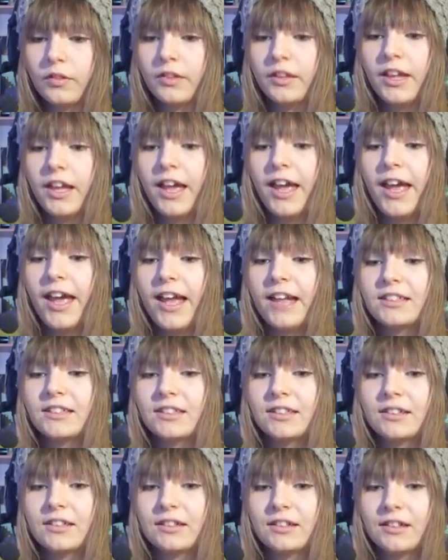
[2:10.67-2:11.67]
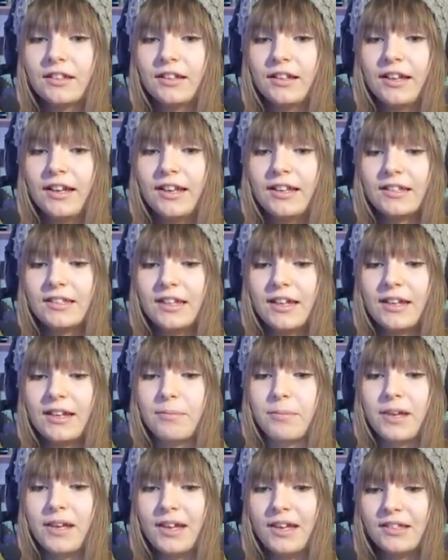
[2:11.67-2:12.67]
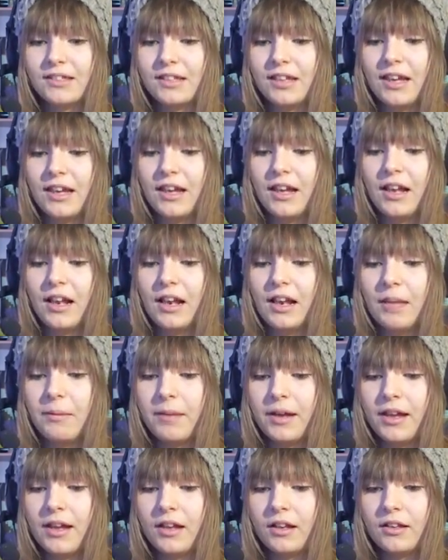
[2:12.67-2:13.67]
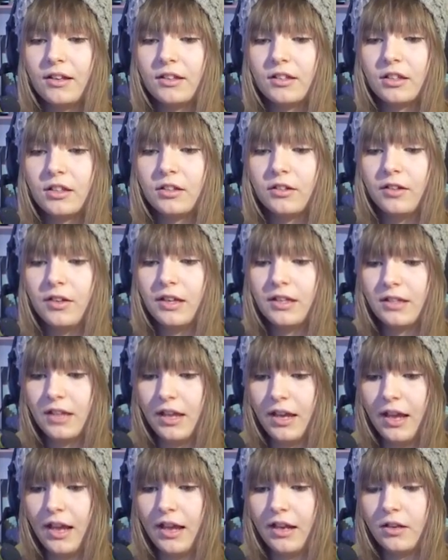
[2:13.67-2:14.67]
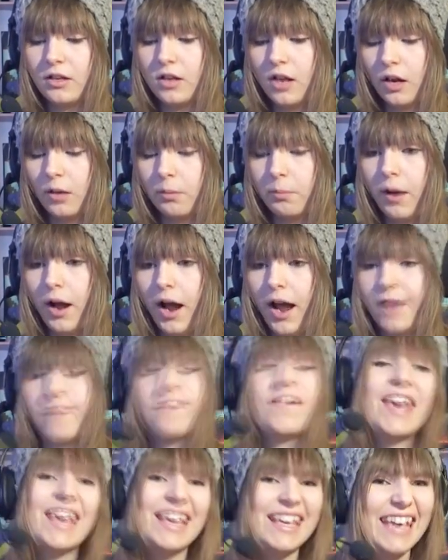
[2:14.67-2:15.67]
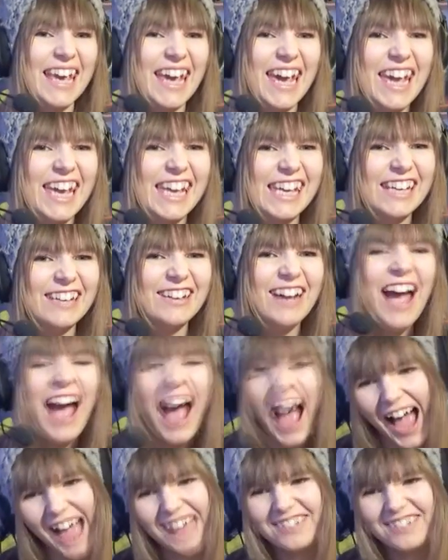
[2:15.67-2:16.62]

That's easy peasy lemon squeezy and dung pie. Thank you! I